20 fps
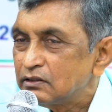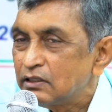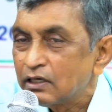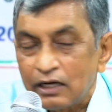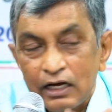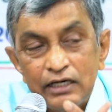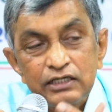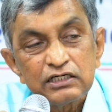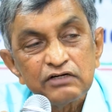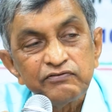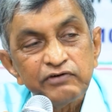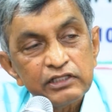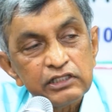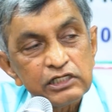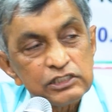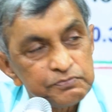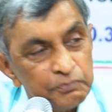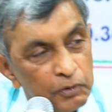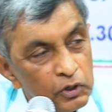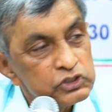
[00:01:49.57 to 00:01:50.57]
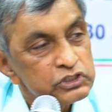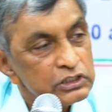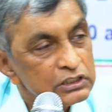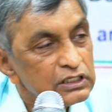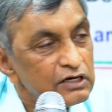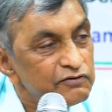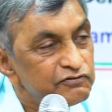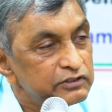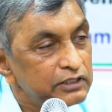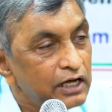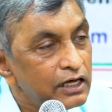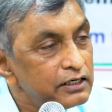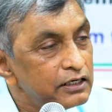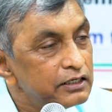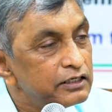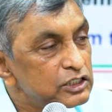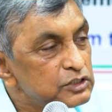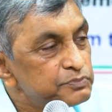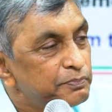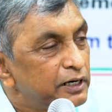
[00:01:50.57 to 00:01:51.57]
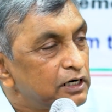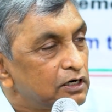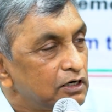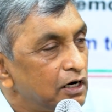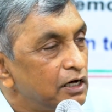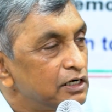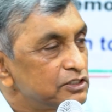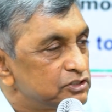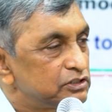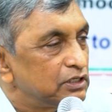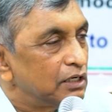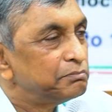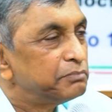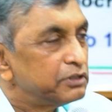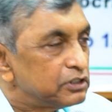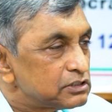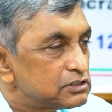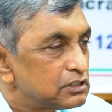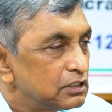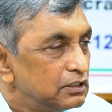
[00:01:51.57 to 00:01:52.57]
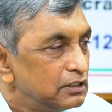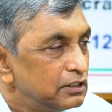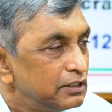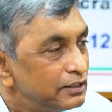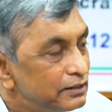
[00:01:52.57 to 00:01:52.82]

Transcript: in a country where there is paucity of talent despite large numbers,